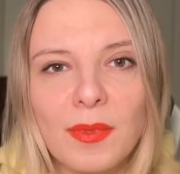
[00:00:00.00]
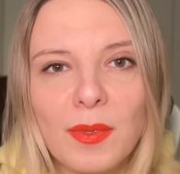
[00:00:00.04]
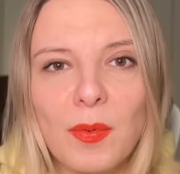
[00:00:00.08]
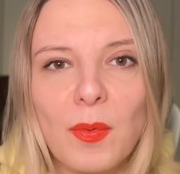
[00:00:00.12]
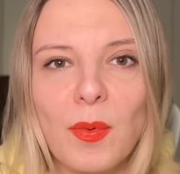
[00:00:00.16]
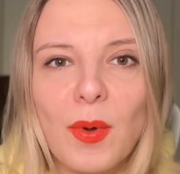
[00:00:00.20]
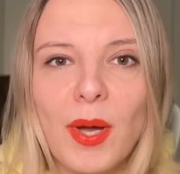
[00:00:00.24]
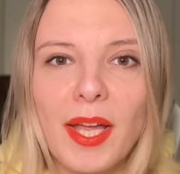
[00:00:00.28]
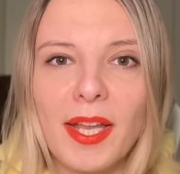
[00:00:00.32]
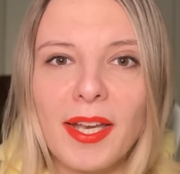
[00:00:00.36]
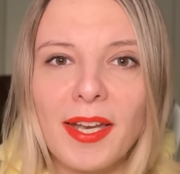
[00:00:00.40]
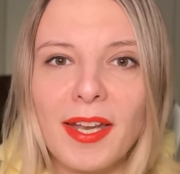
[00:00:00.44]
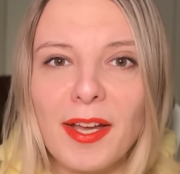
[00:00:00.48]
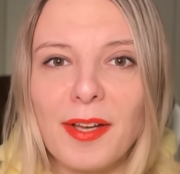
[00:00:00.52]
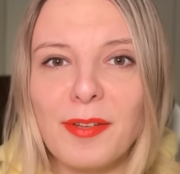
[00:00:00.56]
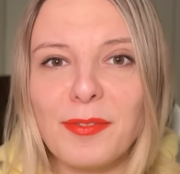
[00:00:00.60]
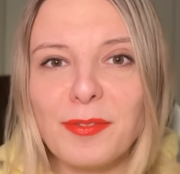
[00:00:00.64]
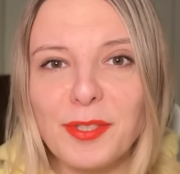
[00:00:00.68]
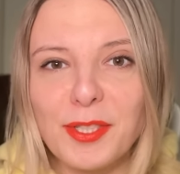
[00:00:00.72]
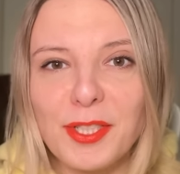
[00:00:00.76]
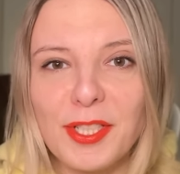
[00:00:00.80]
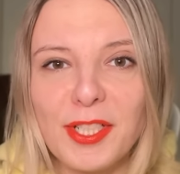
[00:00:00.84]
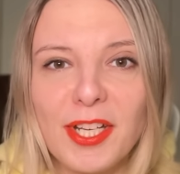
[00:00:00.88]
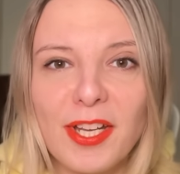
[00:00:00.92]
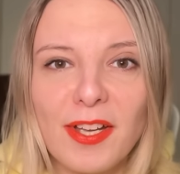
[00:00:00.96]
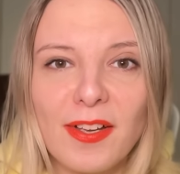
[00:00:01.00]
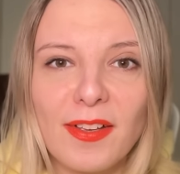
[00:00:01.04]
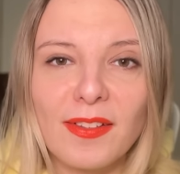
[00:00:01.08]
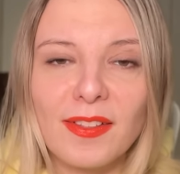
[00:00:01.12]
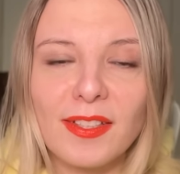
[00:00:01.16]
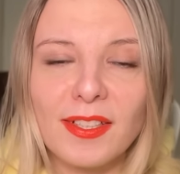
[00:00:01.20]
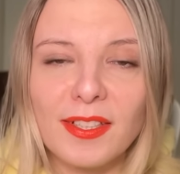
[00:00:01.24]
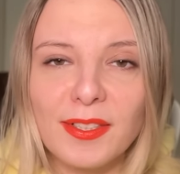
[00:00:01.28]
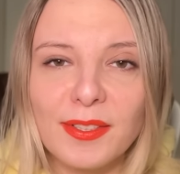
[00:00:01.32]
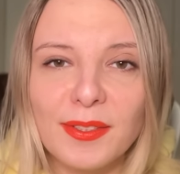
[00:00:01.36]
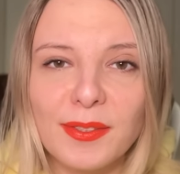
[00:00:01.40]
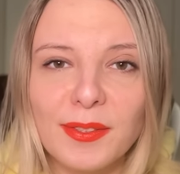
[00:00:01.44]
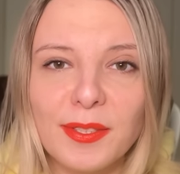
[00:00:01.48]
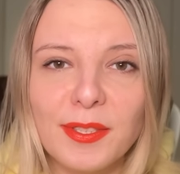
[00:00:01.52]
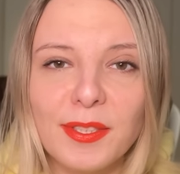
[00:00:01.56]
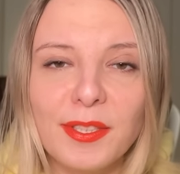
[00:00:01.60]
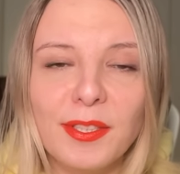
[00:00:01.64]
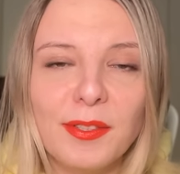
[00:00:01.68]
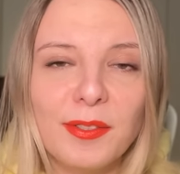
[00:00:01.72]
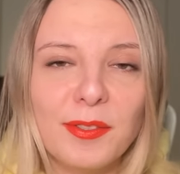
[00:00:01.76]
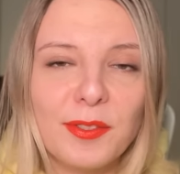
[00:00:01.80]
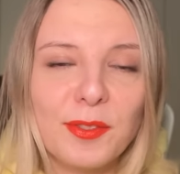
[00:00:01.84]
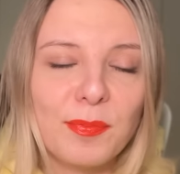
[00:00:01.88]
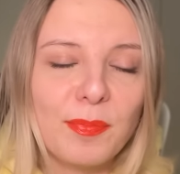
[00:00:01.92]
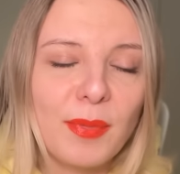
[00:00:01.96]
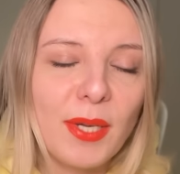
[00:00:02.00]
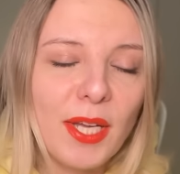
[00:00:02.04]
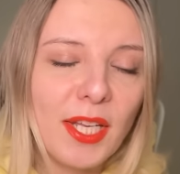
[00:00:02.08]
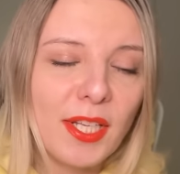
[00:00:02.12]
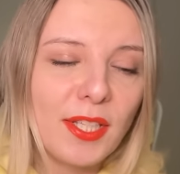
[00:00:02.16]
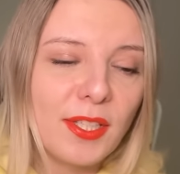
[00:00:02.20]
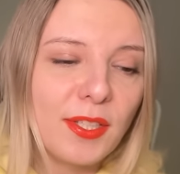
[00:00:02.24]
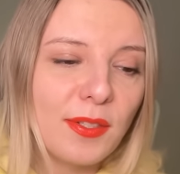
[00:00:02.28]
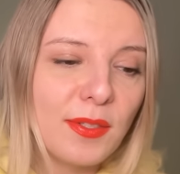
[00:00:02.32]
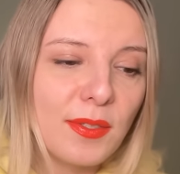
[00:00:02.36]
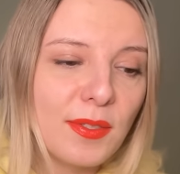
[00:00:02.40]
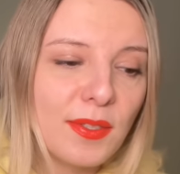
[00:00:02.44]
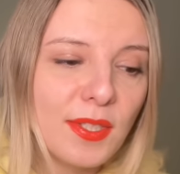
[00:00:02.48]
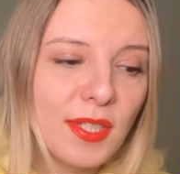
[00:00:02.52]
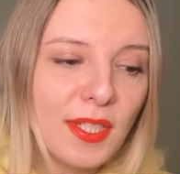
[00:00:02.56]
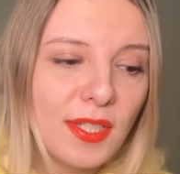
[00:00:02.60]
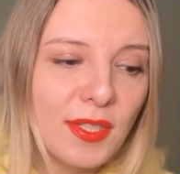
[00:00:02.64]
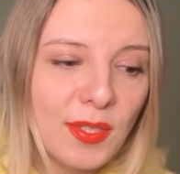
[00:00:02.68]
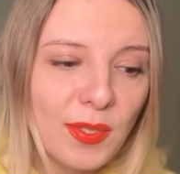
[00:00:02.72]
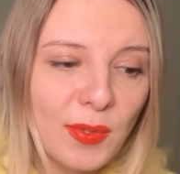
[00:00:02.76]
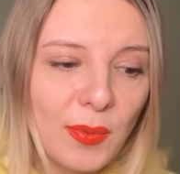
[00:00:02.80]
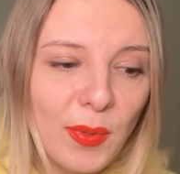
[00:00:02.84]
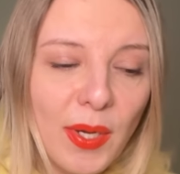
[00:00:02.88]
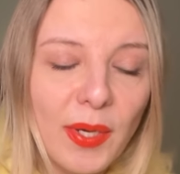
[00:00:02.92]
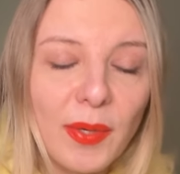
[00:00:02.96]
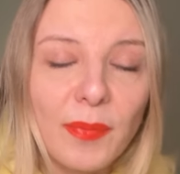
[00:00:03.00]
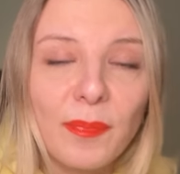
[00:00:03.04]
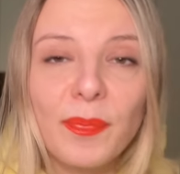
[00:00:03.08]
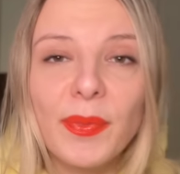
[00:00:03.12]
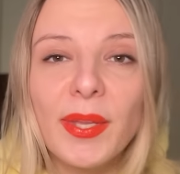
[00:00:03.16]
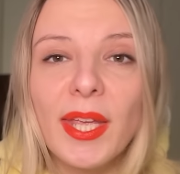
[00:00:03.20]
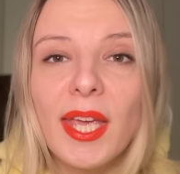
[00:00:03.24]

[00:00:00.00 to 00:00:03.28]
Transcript: one after another, good news, bad news, and so on.